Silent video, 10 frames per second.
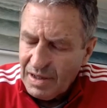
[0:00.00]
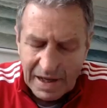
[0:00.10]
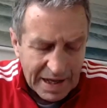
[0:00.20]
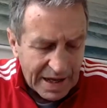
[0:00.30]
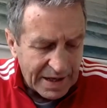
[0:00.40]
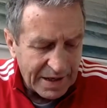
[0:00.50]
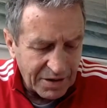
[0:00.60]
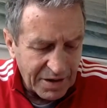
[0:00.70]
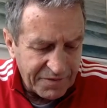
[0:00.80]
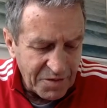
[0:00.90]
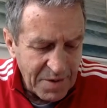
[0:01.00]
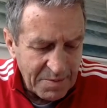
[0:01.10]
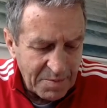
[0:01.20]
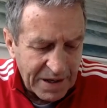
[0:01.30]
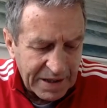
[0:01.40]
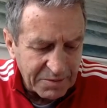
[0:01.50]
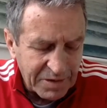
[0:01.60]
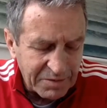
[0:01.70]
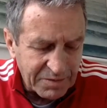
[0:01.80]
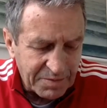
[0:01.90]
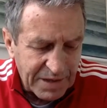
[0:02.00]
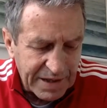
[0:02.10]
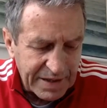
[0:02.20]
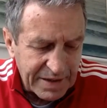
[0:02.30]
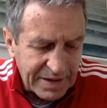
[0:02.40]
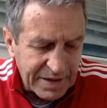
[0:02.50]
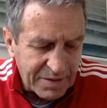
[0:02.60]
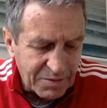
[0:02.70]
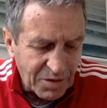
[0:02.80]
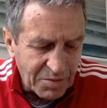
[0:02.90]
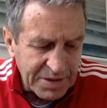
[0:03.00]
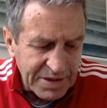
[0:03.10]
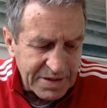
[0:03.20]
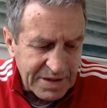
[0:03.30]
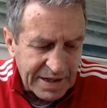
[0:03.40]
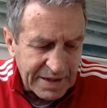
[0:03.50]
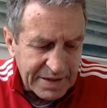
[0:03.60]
I don't know if you remember, but we're playing the Wallabies at